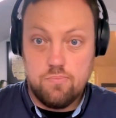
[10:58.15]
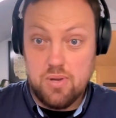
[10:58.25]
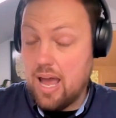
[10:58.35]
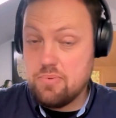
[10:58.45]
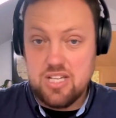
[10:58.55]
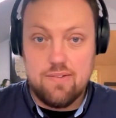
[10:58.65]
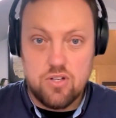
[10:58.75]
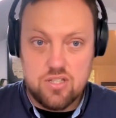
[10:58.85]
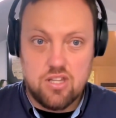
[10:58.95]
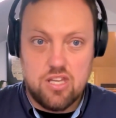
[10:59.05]
perhaps
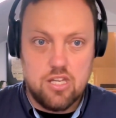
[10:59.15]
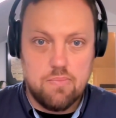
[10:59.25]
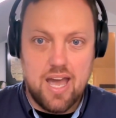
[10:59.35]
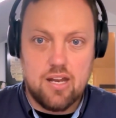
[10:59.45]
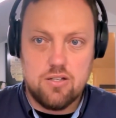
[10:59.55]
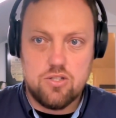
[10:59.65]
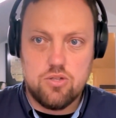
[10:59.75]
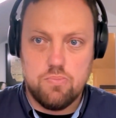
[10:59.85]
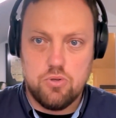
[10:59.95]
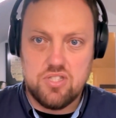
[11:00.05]
even to think about
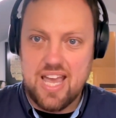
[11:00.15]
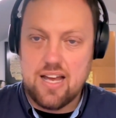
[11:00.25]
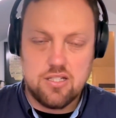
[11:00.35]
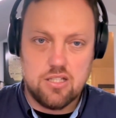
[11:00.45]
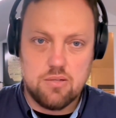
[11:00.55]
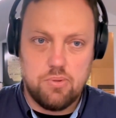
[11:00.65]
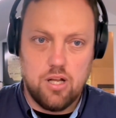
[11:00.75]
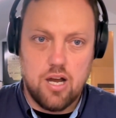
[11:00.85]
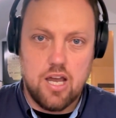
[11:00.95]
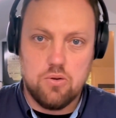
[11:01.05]
to boost housing
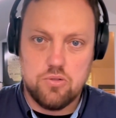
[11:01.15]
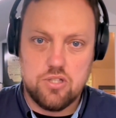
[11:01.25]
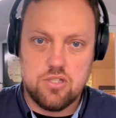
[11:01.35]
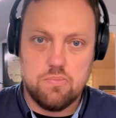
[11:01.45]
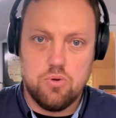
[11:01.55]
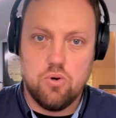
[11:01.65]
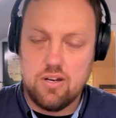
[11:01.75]
supply or to support